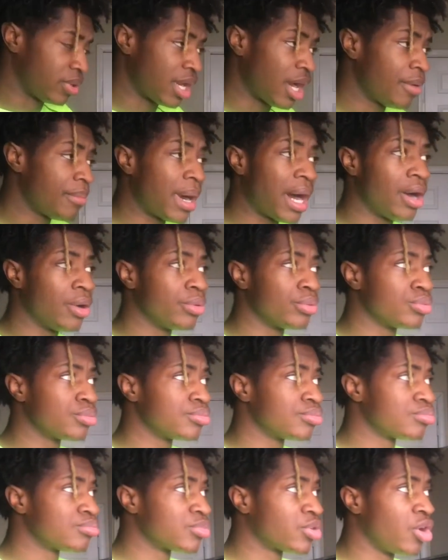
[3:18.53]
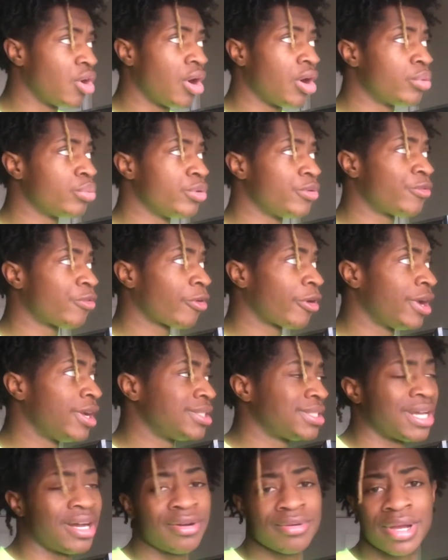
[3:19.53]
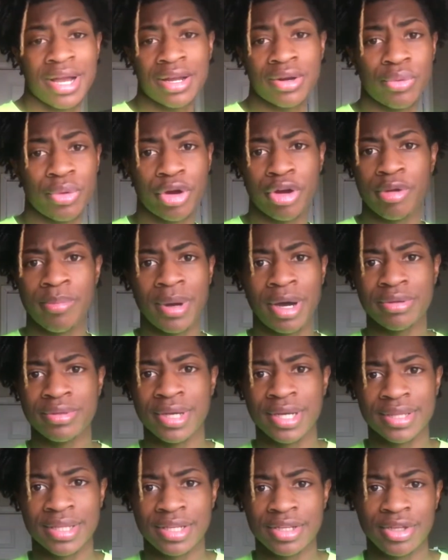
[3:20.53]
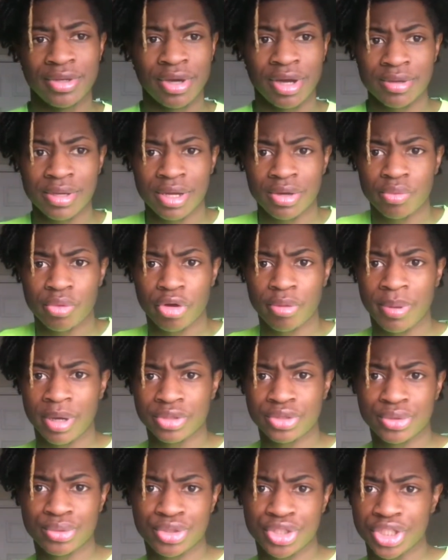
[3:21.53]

when I'm out going with friends, I don't gotta worry about nothing. You don't gotta worry about you